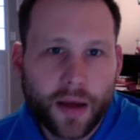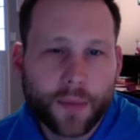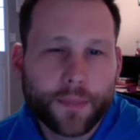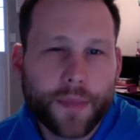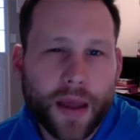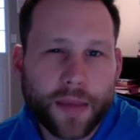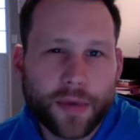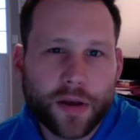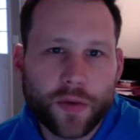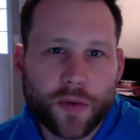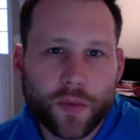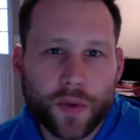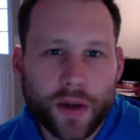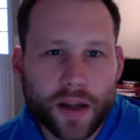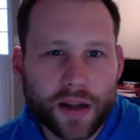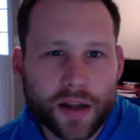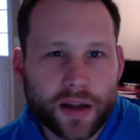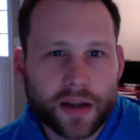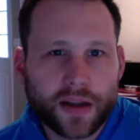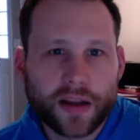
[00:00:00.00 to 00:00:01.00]
maybe
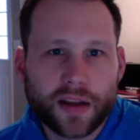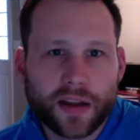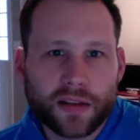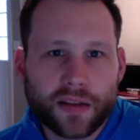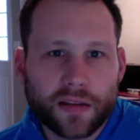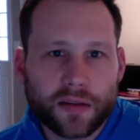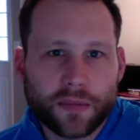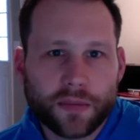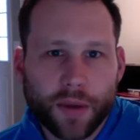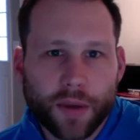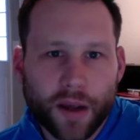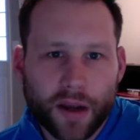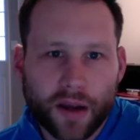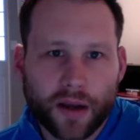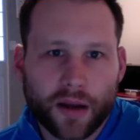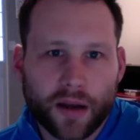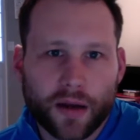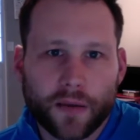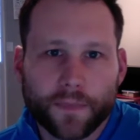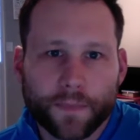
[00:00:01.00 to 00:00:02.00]
we can pick
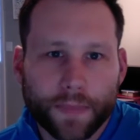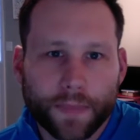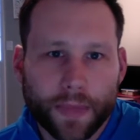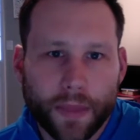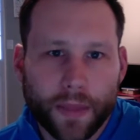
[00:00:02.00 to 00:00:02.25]
a